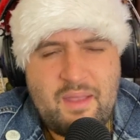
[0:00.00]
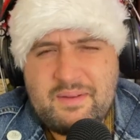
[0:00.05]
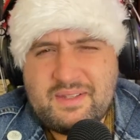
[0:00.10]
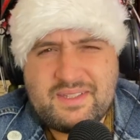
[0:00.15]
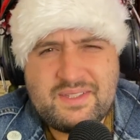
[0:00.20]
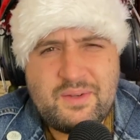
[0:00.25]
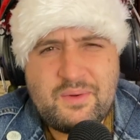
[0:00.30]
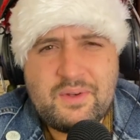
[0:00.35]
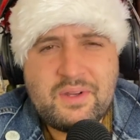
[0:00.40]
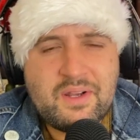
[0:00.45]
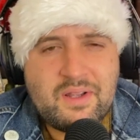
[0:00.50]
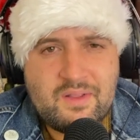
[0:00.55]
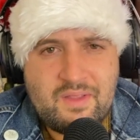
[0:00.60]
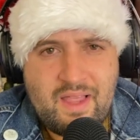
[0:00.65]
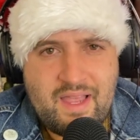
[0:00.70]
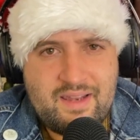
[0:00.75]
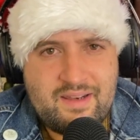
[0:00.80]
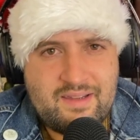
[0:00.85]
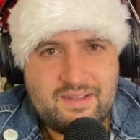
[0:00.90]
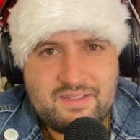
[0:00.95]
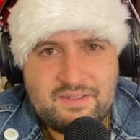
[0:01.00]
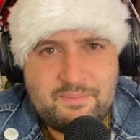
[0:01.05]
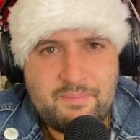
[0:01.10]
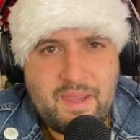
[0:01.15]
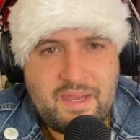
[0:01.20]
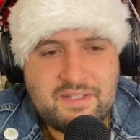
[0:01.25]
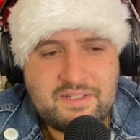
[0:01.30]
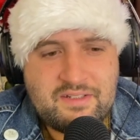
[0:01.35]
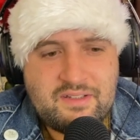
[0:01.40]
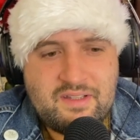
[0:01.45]
Toni Collette,
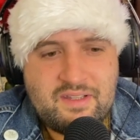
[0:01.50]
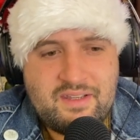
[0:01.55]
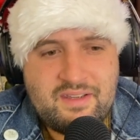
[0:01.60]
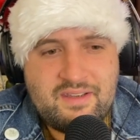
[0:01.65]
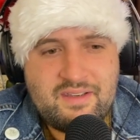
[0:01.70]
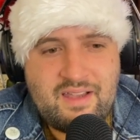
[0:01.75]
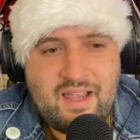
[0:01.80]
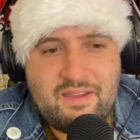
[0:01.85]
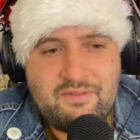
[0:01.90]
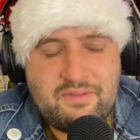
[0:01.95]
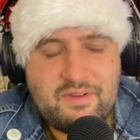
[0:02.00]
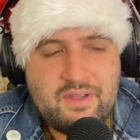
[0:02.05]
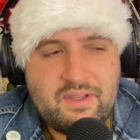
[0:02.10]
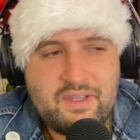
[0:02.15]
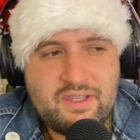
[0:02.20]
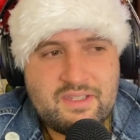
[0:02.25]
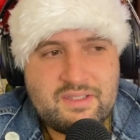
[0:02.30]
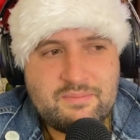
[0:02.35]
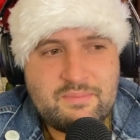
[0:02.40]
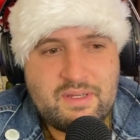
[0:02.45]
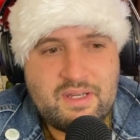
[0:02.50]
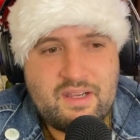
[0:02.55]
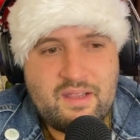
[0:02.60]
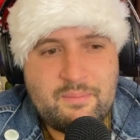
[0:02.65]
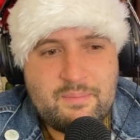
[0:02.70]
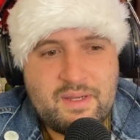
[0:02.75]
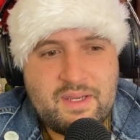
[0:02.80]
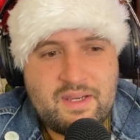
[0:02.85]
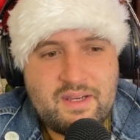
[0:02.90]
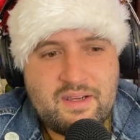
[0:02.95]
especially, I feel like is
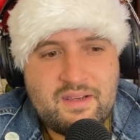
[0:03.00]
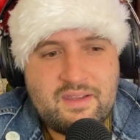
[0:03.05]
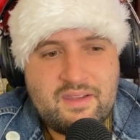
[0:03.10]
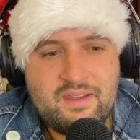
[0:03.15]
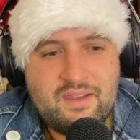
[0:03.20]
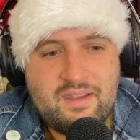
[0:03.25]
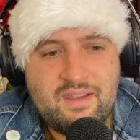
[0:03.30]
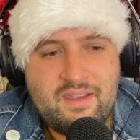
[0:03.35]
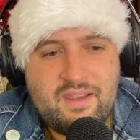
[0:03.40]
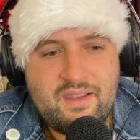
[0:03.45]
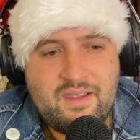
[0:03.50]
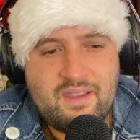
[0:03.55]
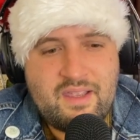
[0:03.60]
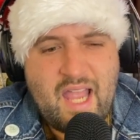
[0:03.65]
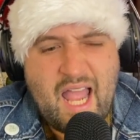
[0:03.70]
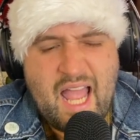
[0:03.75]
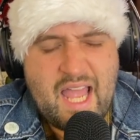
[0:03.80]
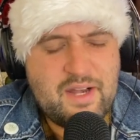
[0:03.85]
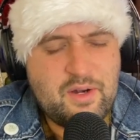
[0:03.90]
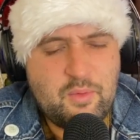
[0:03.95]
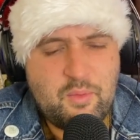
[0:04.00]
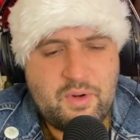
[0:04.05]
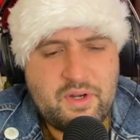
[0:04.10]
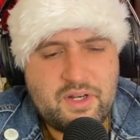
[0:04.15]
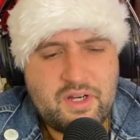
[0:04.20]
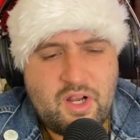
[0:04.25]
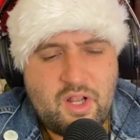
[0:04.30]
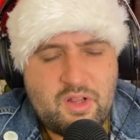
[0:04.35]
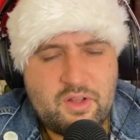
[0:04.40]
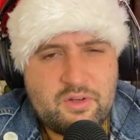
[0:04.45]
becoming, I don't want to
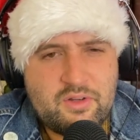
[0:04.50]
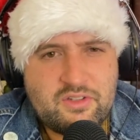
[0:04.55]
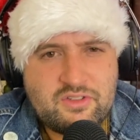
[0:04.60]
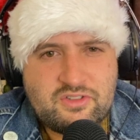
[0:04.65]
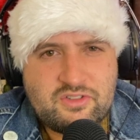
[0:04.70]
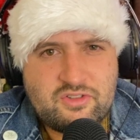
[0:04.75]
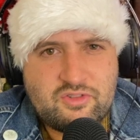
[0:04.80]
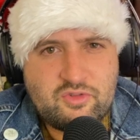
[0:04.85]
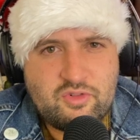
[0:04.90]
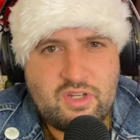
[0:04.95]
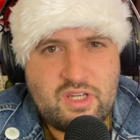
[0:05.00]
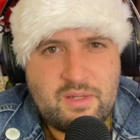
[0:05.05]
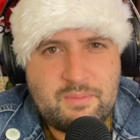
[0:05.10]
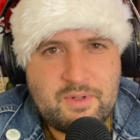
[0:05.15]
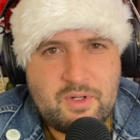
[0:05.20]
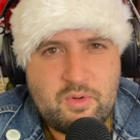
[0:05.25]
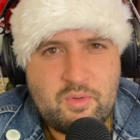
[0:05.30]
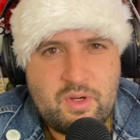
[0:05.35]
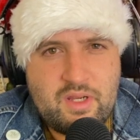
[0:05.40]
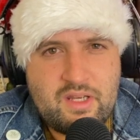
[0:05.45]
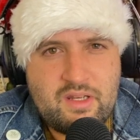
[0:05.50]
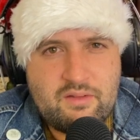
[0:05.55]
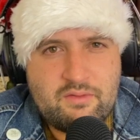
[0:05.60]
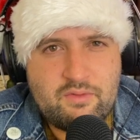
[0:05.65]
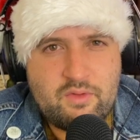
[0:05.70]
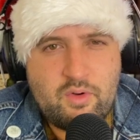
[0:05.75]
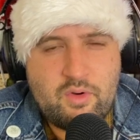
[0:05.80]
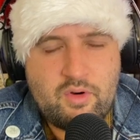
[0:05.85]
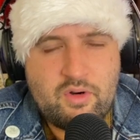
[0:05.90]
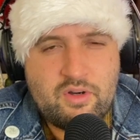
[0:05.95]
call her a scream queen of
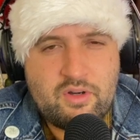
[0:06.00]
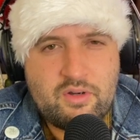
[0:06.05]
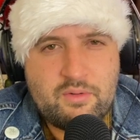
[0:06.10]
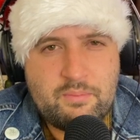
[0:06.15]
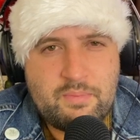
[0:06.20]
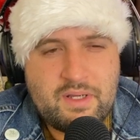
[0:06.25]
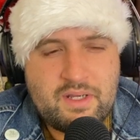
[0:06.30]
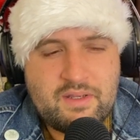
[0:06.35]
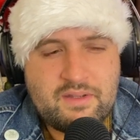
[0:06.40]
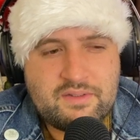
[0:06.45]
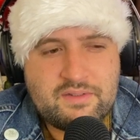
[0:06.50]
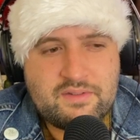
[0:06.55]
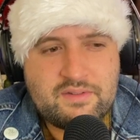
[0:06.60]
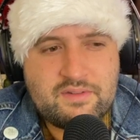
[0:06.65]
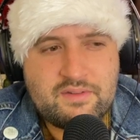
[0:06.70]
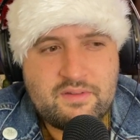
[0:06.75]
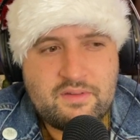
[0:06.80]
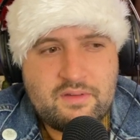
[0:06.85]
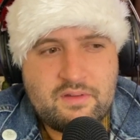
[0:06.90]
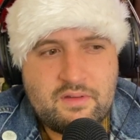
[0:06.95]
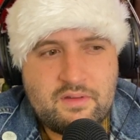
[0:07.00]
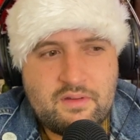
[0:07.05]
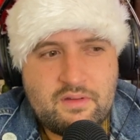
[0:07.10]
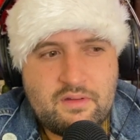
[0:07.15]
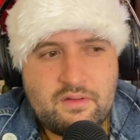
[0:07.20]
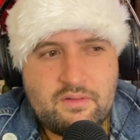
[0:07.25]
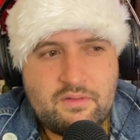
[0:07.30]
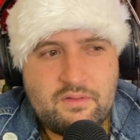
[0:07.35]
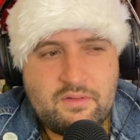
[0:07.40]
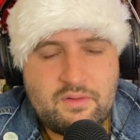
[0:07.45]
horror, because
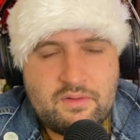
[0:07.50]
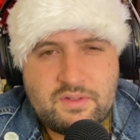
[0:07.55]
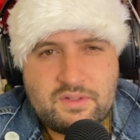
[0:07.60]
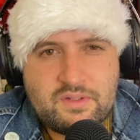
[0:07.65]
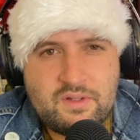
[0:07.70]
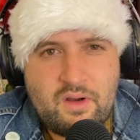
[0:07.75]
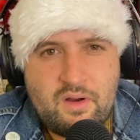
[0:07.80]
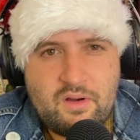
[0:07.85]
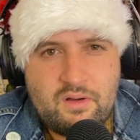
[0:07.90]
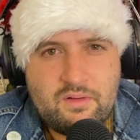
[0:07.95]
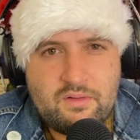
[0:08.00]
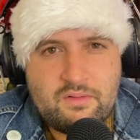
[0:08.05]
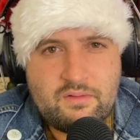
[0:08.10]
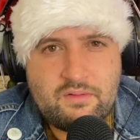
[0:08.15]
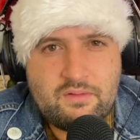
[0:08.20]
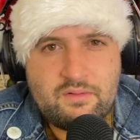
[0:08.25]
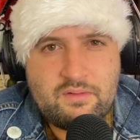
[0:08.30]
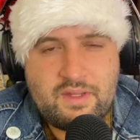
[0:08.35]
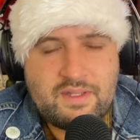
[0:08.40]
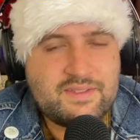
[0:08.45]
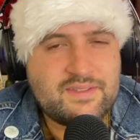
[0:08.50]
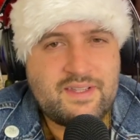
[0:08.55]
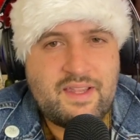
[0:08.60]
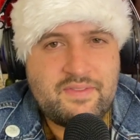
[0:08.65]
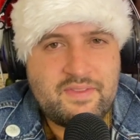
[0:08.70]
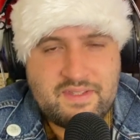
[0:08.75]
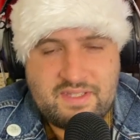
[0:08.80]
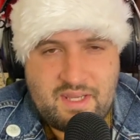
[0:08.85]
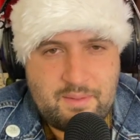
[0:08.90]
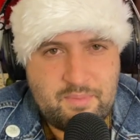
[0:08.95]
that's not the
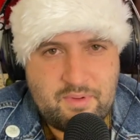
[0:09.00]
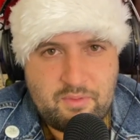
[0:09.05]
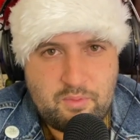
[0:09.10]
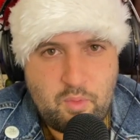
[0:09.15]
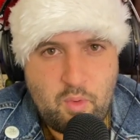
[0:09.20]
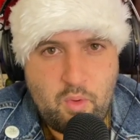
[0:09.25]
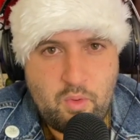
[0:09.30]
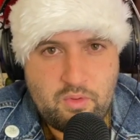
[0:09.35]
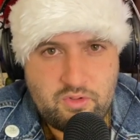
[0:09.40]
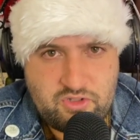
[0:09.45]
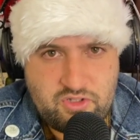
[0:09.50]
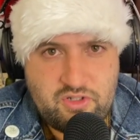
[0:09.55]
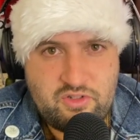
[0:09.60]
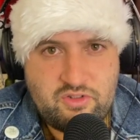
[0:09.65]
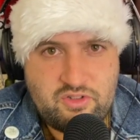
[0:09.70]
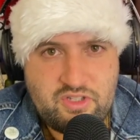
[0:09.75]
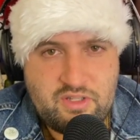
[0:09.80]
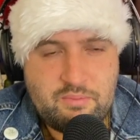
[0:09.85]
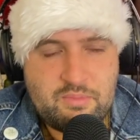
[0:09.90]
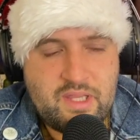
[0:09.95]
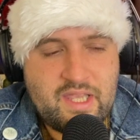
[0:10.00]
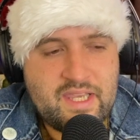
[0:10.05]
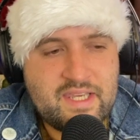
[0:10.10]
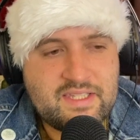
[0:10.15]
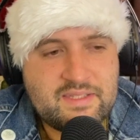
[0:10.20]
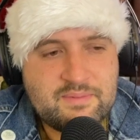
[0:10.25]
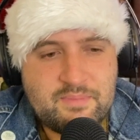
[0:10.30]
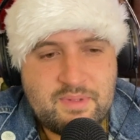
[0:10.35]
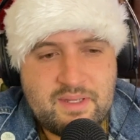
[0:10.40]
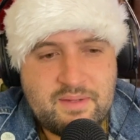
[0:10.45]
type of role she usually plays,
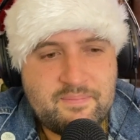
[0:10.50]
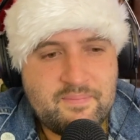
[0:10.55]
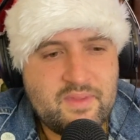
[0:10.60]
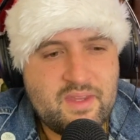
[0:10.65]
but